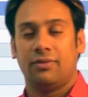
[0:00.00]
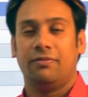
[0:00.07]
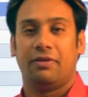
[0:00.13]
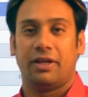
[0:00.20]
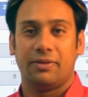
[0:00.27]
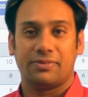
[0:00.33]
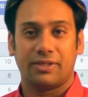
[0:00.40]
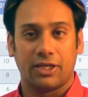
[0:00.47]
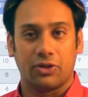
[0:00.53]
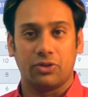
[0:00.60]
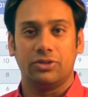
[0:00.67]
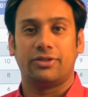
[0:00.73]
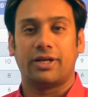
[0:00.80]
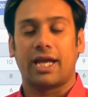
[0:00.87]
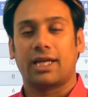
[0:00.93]
when I'm saying
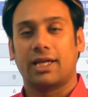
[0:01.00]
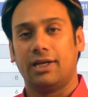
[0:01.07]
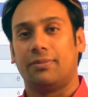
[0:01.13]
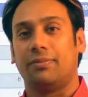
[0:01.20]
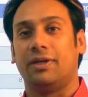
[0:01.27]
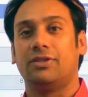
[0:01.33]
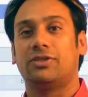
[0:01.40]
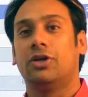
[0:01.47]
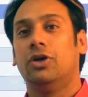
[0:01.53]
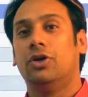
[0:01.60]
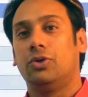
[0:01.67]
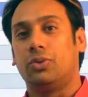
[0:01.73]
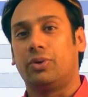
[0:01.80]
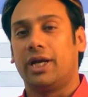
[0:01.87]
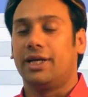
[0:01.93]
good rank, it means
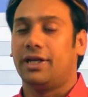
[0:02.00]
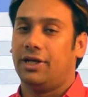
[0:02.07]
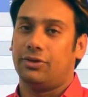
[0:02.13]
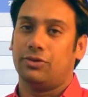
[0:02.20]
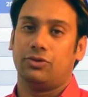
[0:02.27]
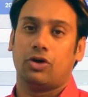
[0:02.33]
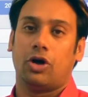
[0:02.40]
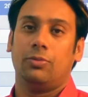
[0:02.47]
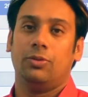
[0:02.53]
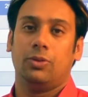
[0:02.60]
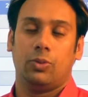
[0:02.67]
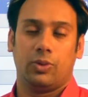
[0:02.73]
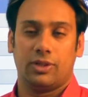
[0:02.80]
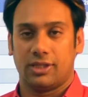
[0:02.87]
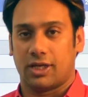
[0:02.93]
to get into
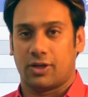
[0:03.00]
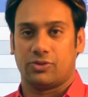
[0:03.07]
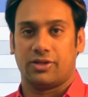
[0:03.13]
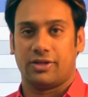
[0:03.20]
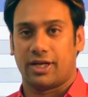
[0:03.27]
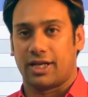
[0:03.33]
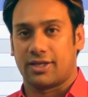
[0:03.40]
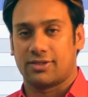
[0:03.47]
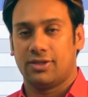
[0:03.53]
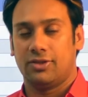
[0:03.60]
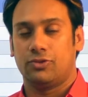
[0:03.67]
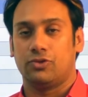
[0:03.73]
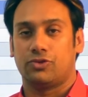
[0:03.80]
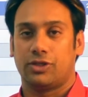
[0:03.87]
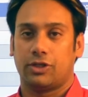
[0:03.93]
top 1000 ranks.
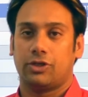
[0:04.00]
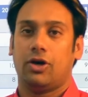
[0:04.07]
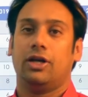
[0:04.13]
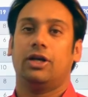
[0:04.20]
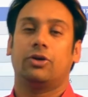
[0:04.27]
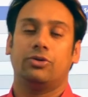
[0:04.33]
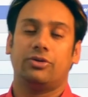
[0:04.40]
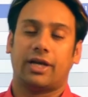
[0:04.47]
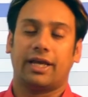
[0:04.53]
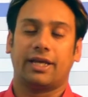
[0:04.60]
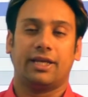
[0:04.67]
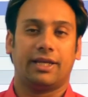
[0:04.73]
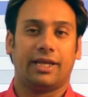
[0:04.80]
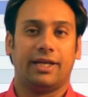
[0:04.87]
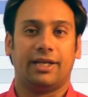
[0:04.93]
To secure a good
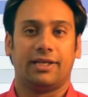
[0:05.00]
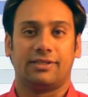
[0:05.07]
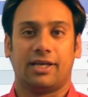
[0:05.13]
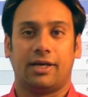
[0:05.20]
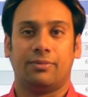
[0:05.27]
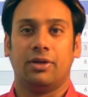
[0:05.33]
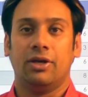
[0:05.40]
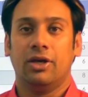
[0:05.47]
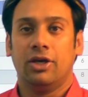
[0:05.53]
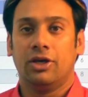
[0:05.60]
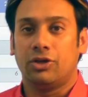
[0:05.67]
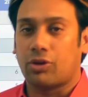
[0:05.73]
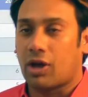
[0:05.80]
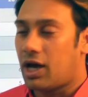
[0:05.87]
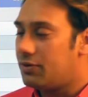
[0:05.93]
rank in GATE exam,
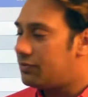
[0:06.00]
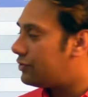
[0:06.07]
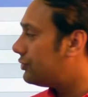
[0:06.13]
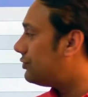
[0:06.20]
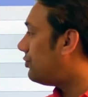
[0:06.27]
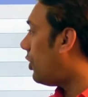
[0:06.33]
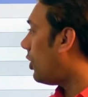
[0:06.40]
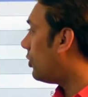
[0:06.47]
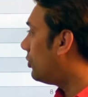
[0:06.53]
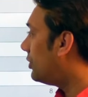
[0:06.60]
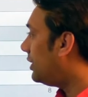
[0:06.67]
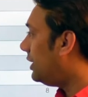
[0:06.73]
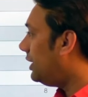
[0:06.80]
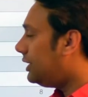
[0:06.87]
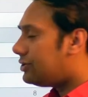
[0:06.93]
you have to
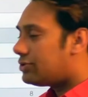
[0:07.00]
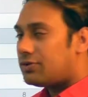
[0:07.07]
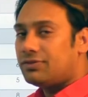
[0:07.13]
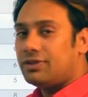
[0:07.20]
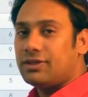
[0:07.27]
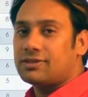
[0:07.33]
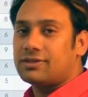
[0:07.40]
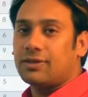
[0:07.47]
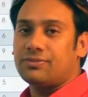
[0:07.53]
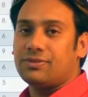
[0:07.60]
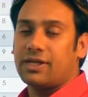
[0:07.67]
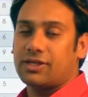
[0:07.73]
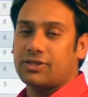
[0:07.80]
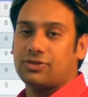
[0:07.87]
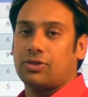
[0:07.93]
follow each of these
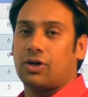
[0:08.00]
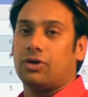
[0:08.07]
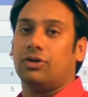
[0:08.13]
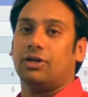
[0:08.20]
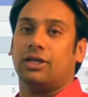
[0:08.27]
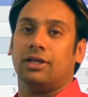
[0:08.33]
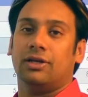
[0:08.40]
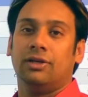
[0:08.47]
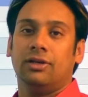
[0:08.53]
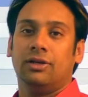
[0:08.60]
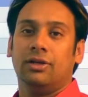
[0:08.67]
subjects thoroughly.